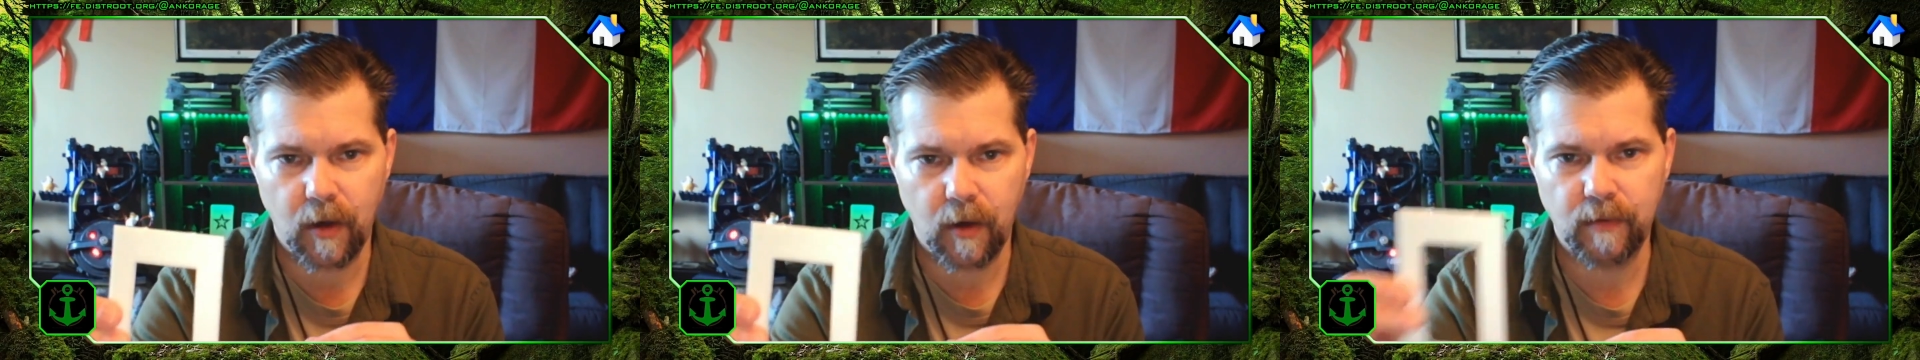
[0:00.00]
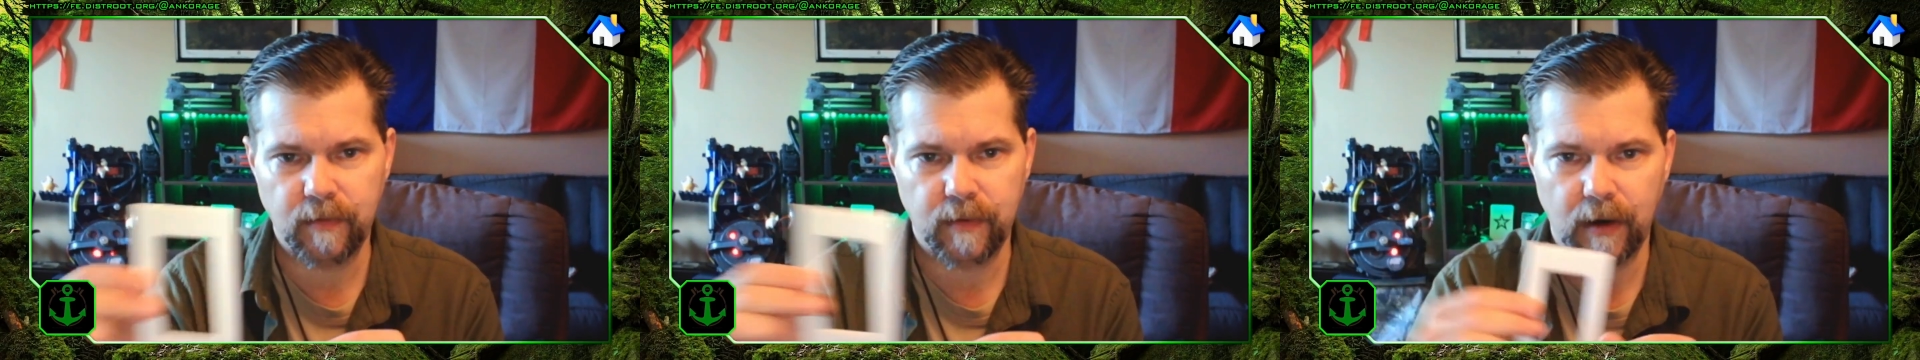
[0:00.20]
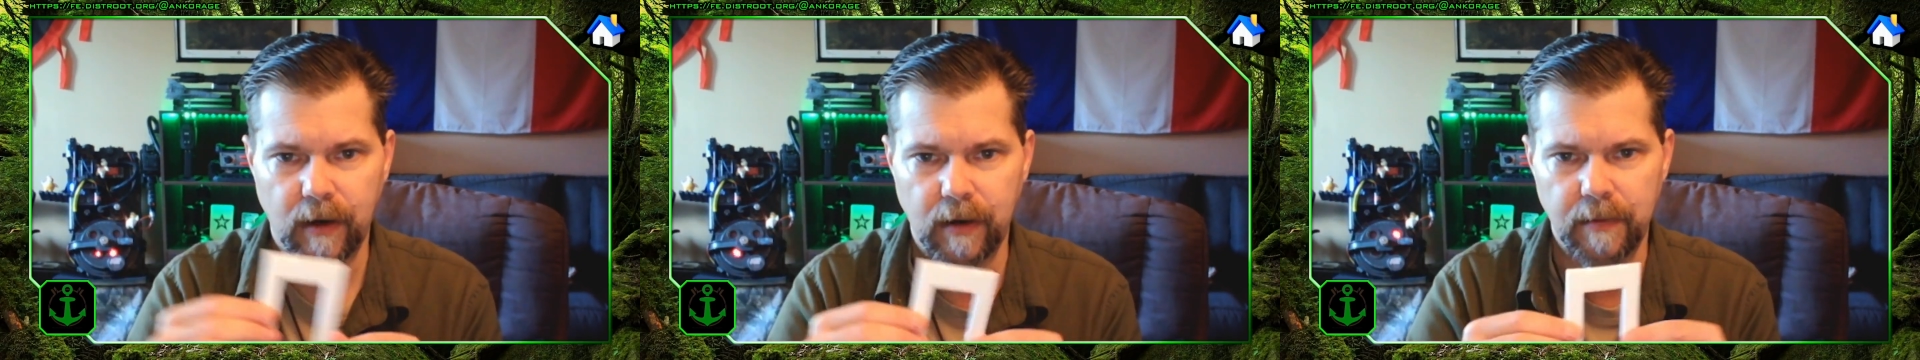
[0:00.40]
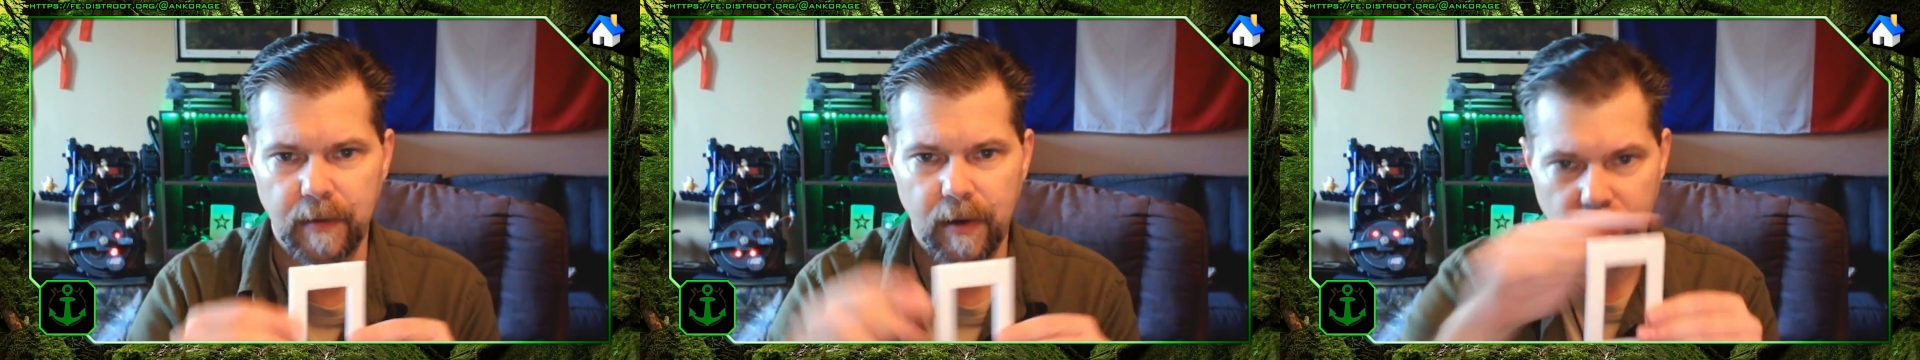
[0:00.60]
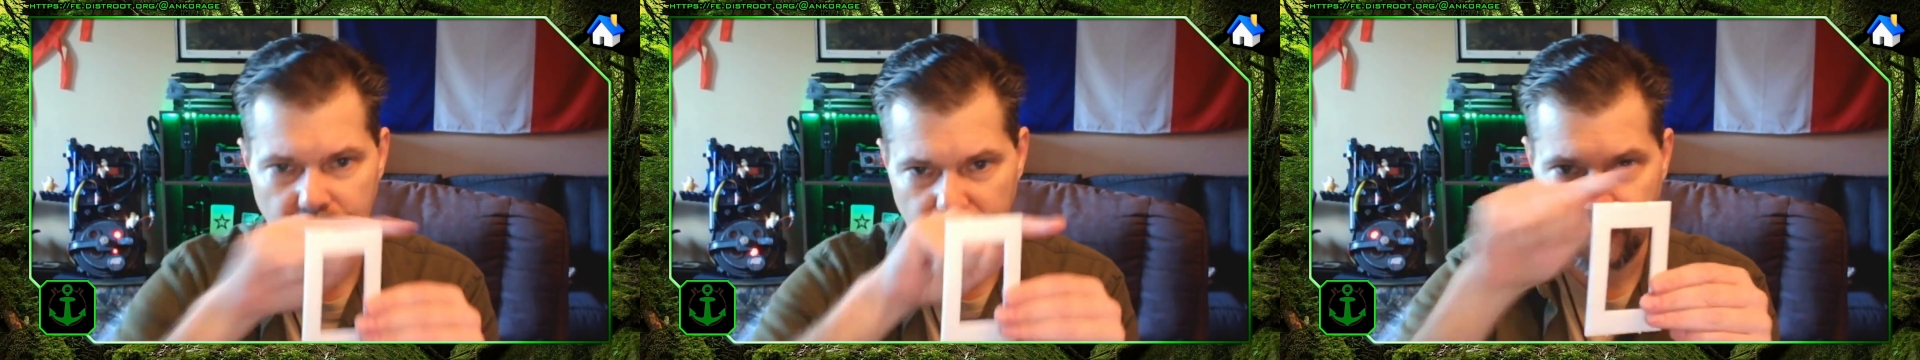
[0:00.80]
over
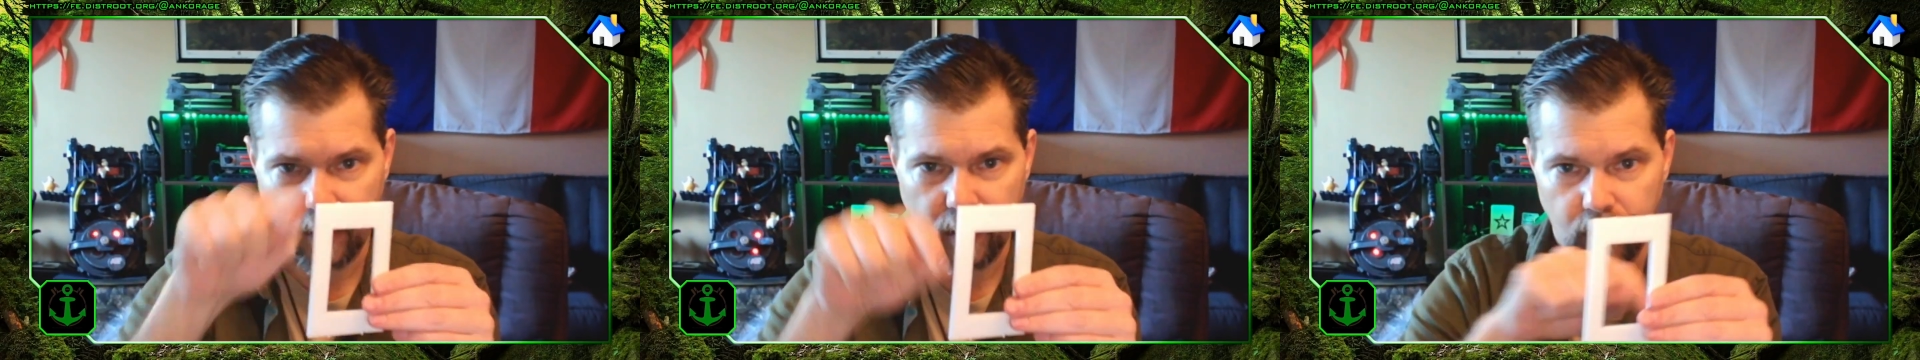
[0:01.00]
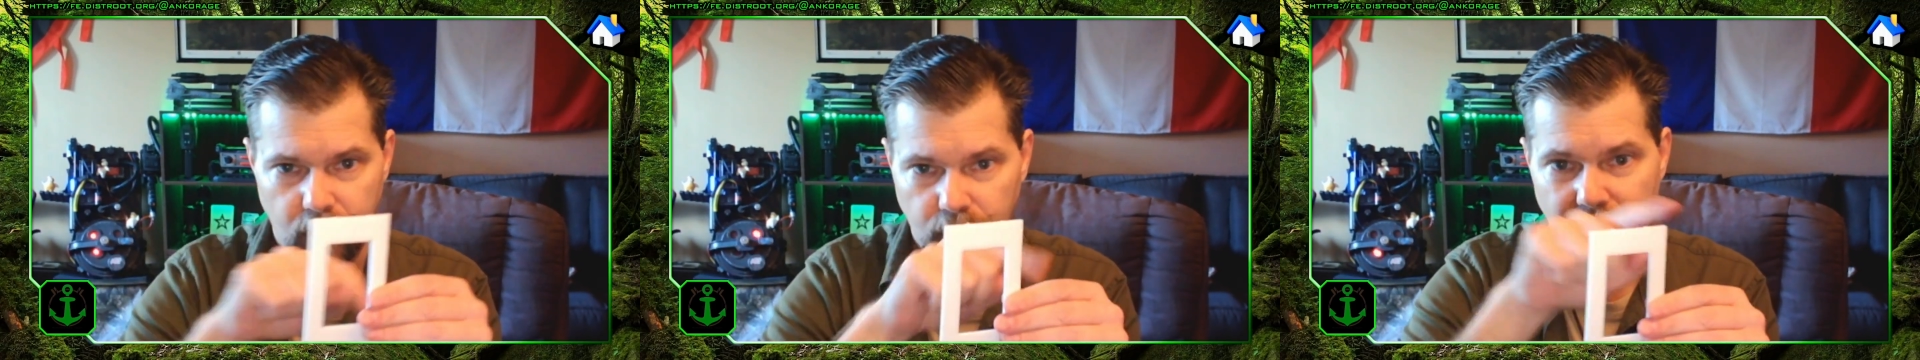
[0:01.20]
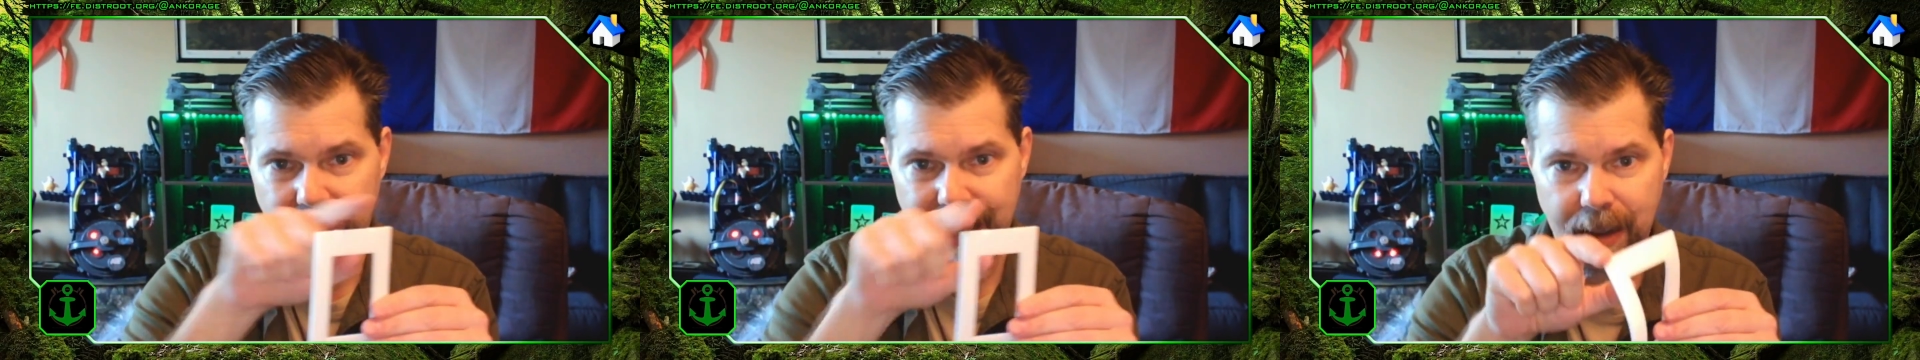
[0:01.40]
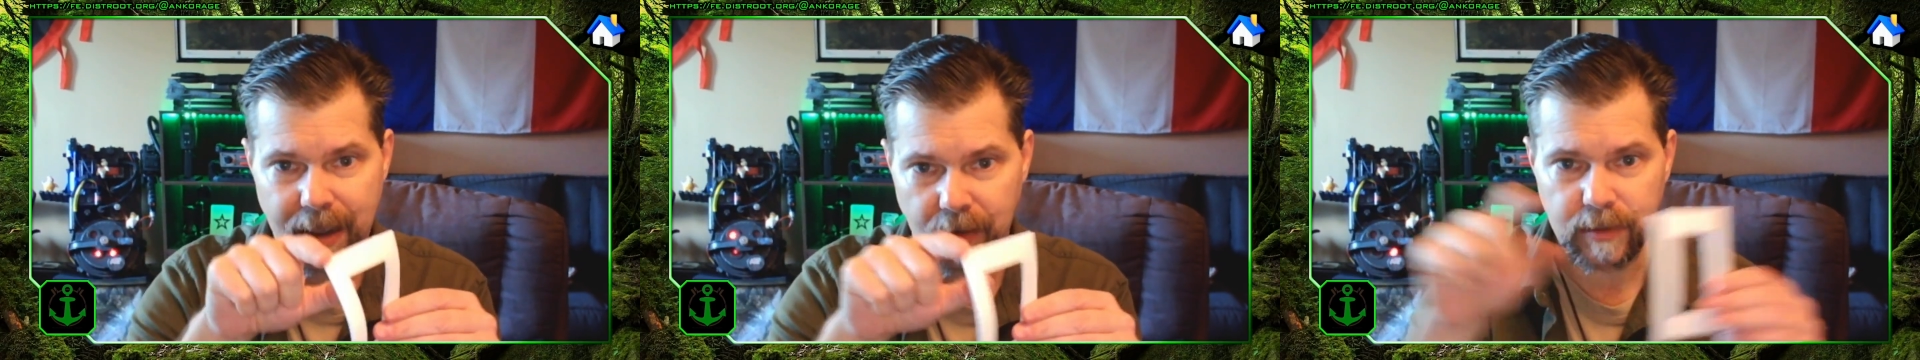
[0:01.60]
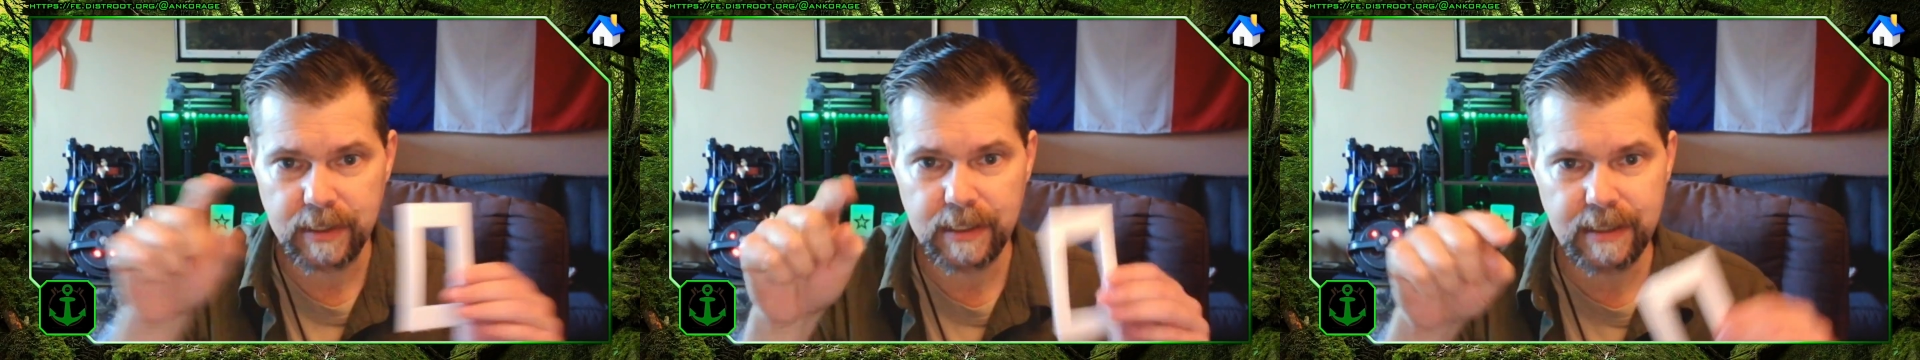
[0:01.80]
or around